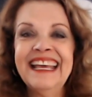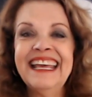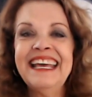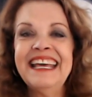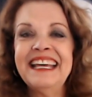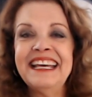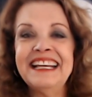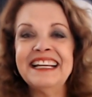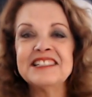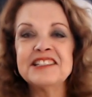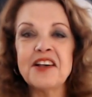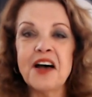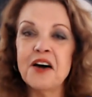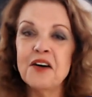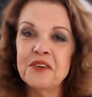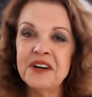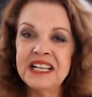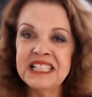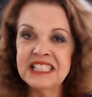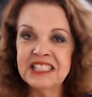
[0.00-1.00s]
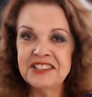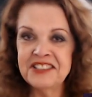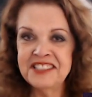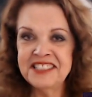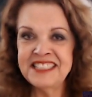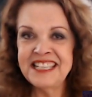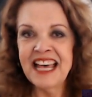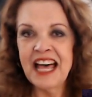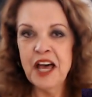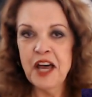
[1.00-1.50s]
it's always a
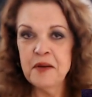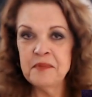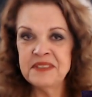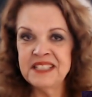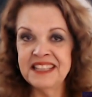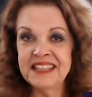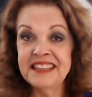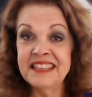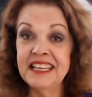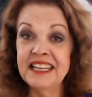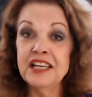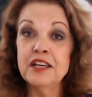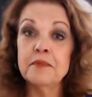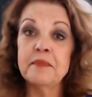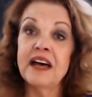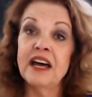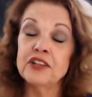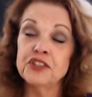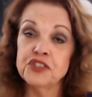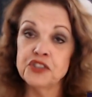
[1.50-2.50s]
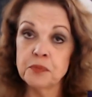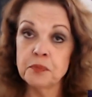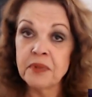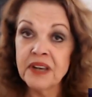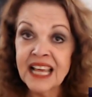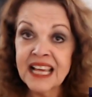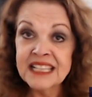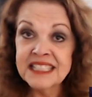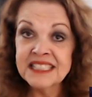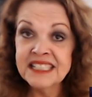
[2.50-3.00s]
good time to think about your
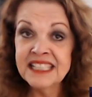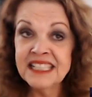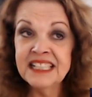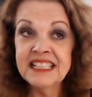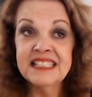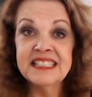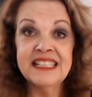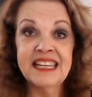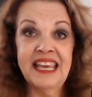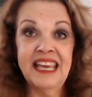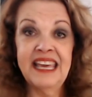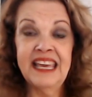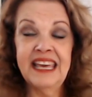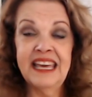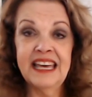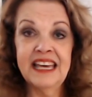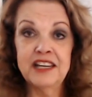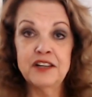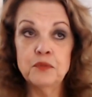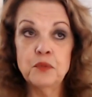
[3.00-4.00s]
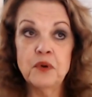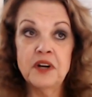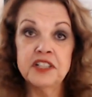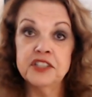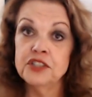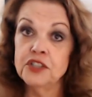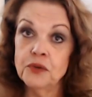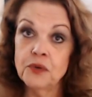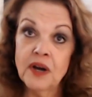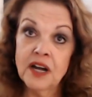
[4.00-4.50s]
blessings and what
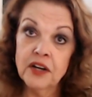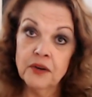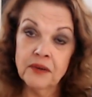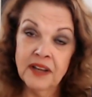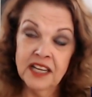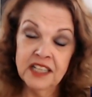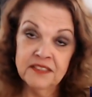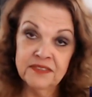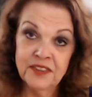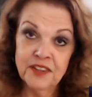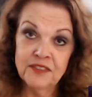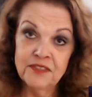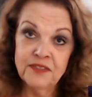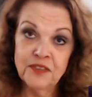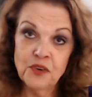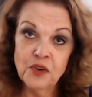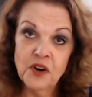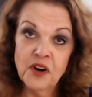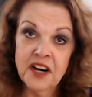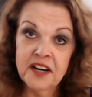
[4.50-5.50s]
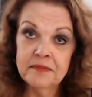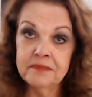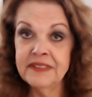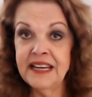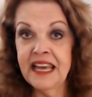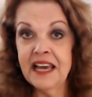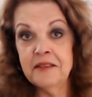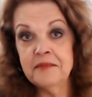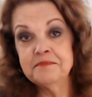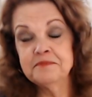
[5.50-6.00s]
you are grateful for.
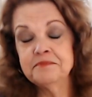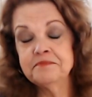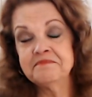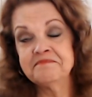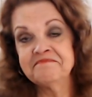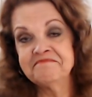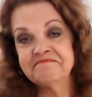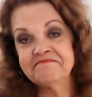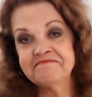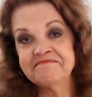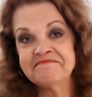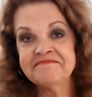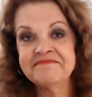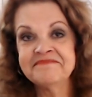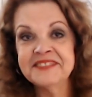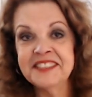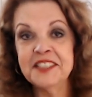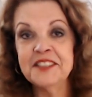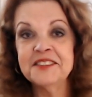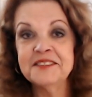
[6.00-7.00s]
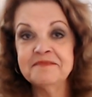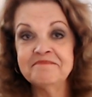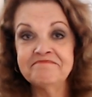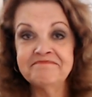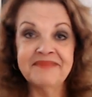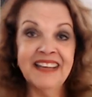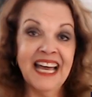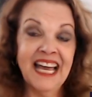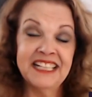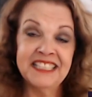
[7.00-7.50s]
Now, you know,
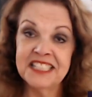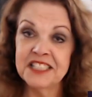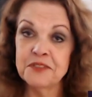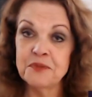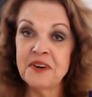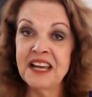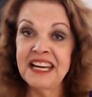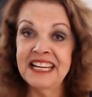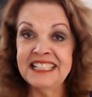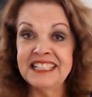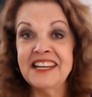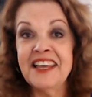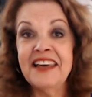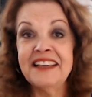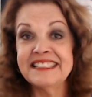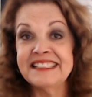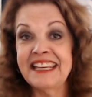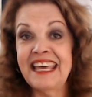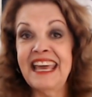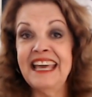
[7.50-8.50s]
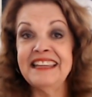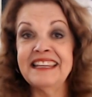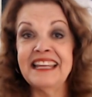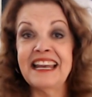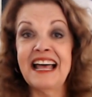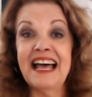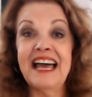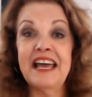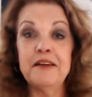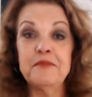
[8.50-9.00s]
I just want to say that
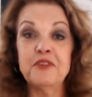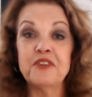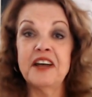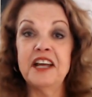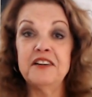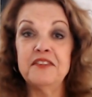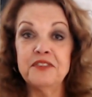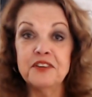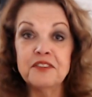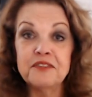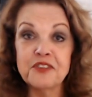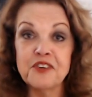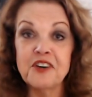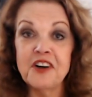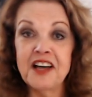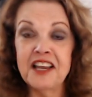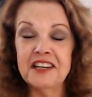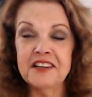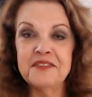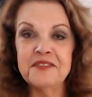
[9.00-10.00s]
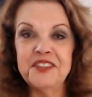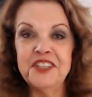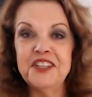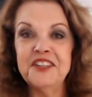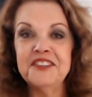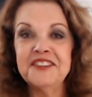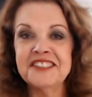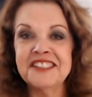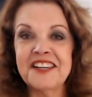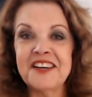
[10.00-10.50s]
I'm grateful for all of
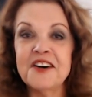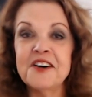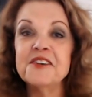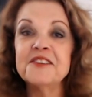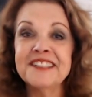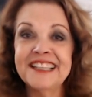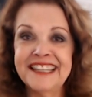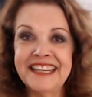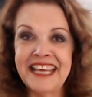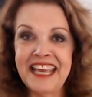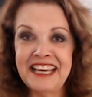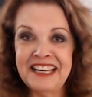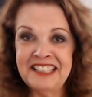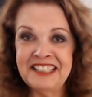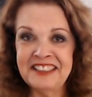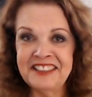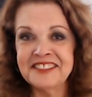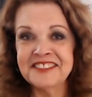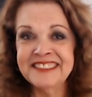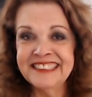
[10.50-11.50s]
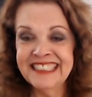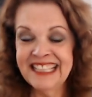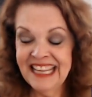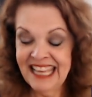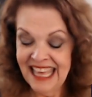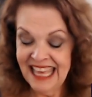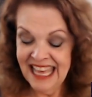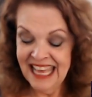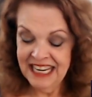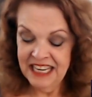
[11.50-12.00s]
you, so thank you.
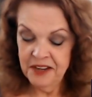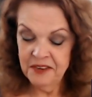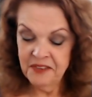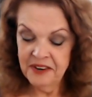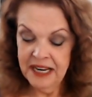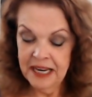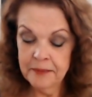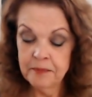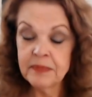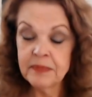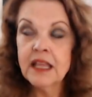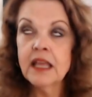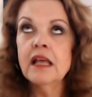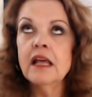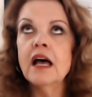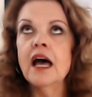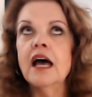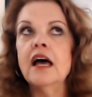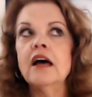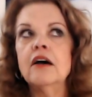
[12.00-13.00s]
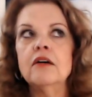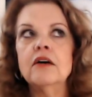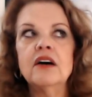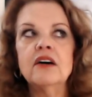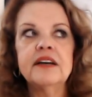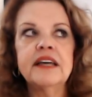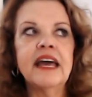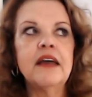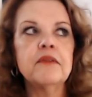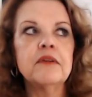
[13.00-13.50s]
Anyway, oh,
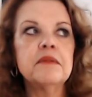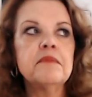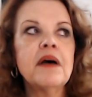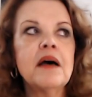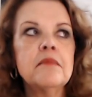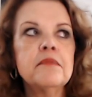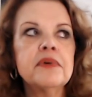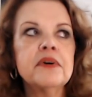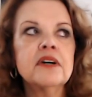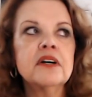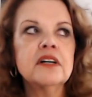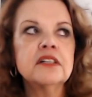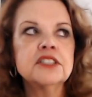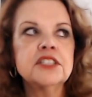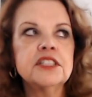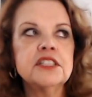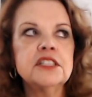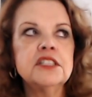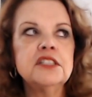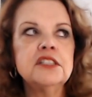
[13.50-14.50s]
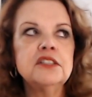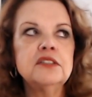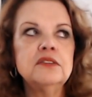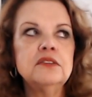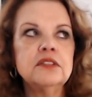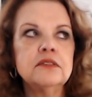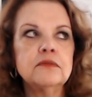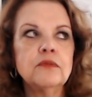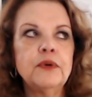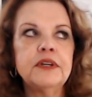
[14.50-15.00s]
okay, remember
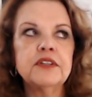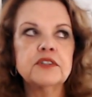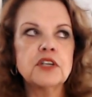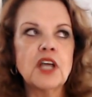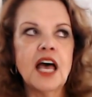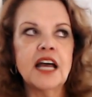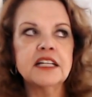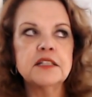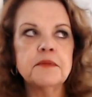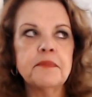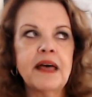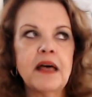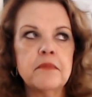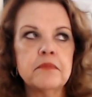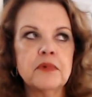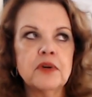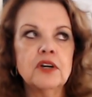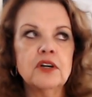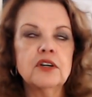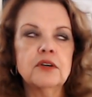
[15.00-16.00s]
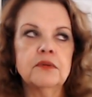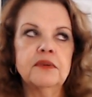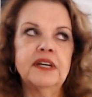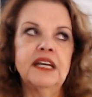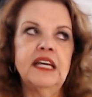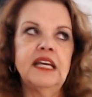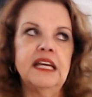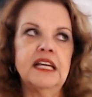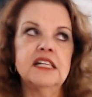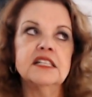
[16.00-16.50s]
to, we talked about Mercury
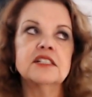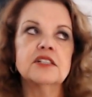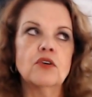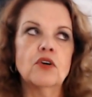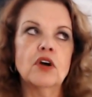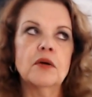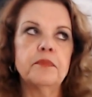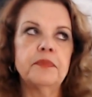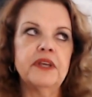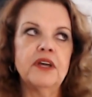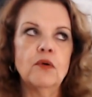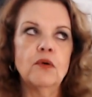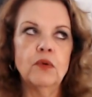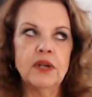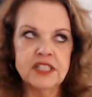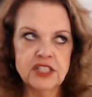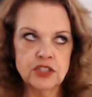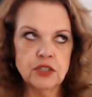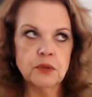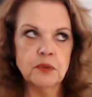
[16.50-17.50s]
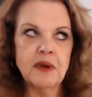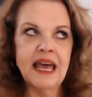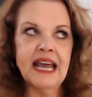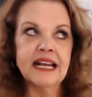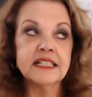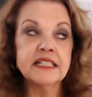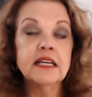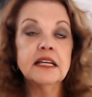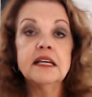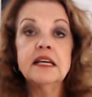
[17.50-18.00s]
in Scorpio was
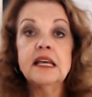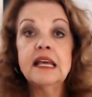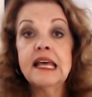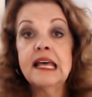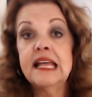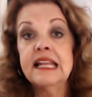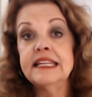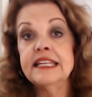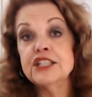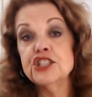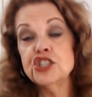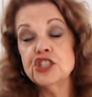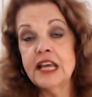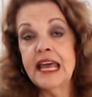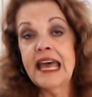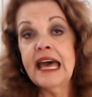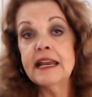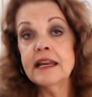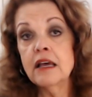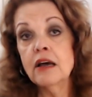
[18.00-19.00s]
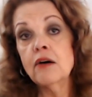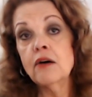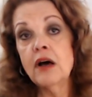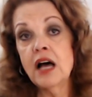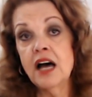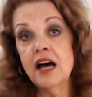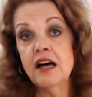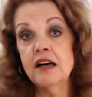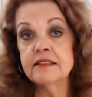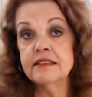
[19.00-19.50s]
direct. The shadow
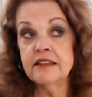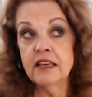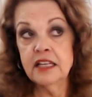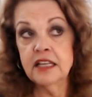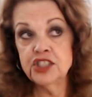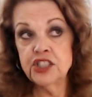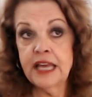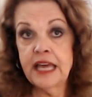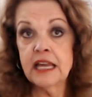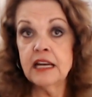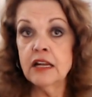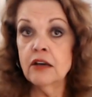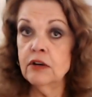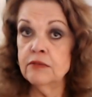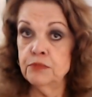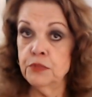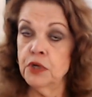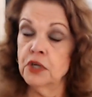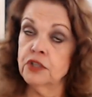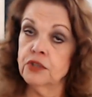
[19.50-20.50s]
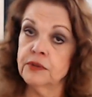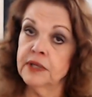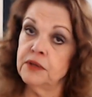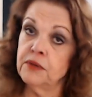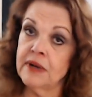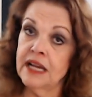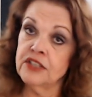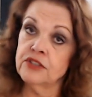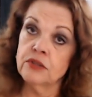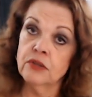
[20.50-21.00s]
of Mercury
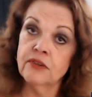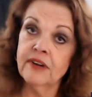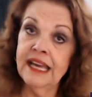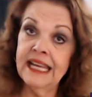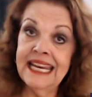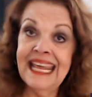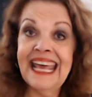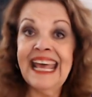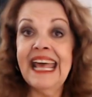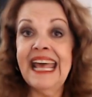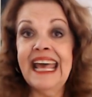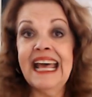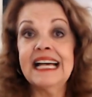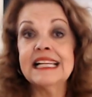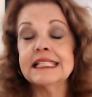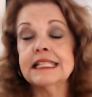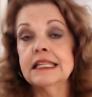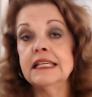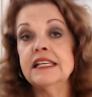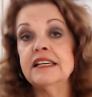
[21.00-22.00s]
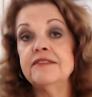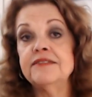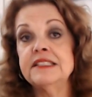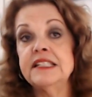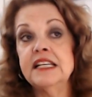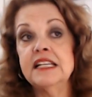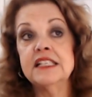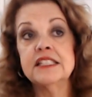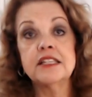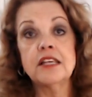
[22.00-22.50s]
retrograde has
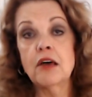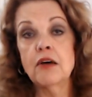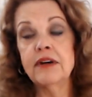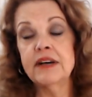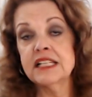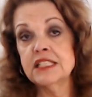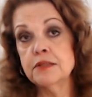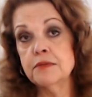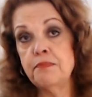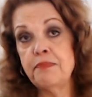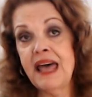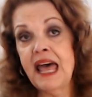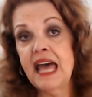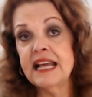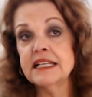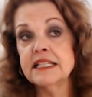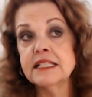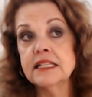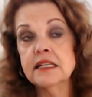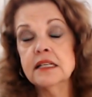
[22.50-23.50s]
lifted, so expect,